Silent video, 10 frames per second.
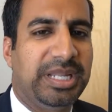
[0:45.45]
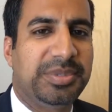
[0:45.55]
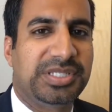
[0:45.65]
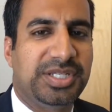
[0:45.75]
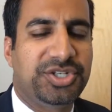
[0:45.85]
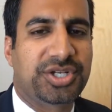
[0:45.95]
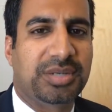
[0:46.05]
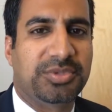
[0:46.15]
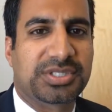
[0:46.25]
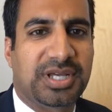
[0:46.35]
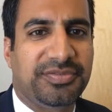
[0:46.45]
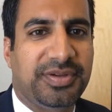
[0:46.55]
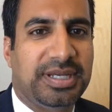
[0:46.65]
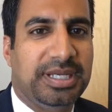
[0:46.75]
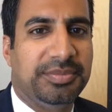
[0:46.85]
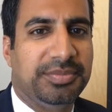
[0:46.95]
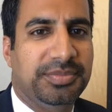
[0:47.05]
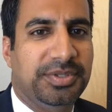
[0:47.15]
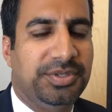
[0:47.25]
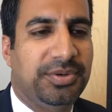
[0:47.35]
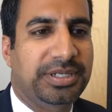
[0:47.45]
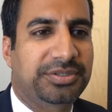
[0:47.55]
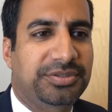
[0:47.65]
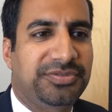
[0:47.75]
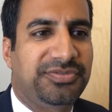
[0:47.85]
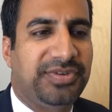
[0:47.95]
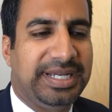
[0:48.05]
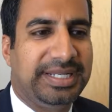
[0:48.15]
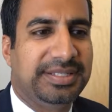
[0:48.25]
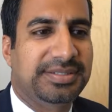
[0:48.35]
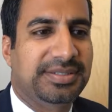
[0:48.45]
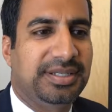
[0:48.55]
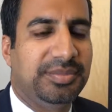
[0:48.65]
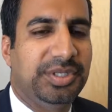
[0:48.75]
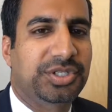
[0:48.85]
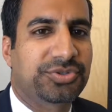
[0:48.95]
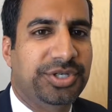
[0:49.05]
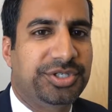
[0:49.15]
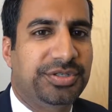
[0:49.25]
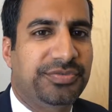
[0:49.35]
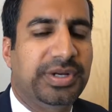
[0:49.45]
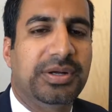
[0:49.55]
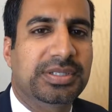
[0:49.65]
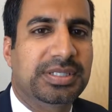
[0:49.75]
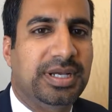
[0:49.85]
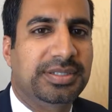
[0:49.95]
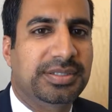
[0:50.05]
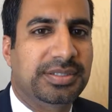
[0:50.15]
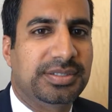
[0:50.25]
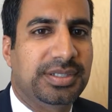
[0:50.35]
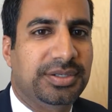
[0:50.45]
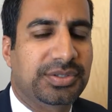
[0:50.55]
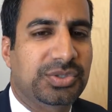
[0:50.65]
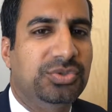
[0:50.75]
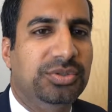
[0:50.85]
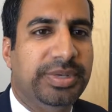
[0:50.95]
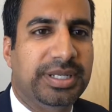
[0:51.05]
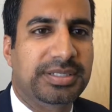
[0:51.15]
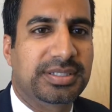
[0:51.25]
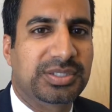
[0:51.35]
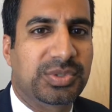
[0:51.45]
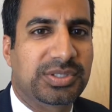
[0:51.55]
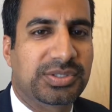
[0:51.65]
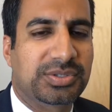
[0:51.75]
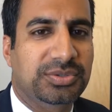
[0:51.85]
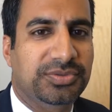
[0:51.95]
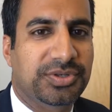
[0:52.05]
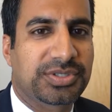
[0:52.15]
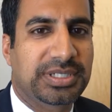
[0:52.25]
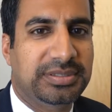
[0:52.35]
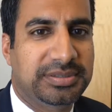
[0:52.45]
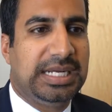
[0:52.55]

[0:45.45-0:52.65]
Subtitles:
name is Zishan Mustafa. I am the Director of Finance and Administration for Health Sciences here at the School of Medicine as well as the School of Nursing.